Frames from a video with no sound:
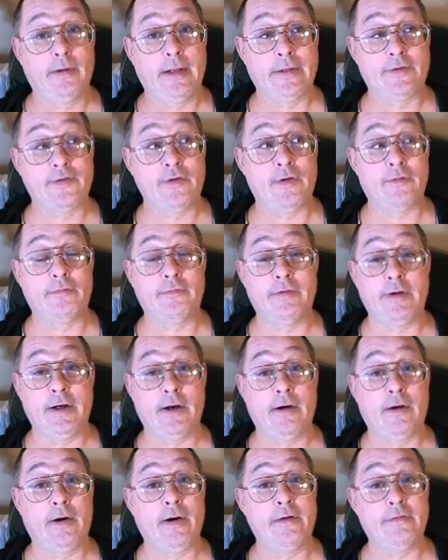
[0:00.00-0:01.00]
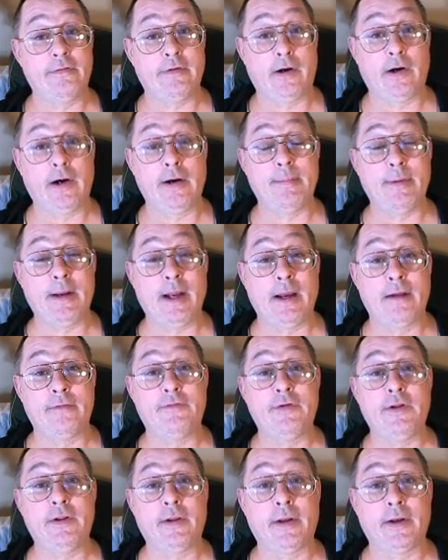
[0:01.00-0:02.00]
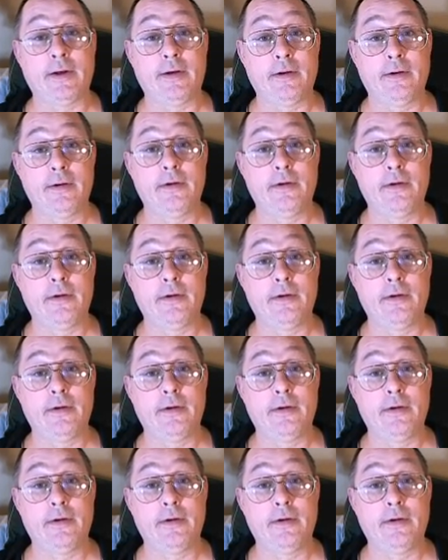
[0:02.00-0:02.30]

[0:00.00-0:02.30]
It's a very very bad feeling.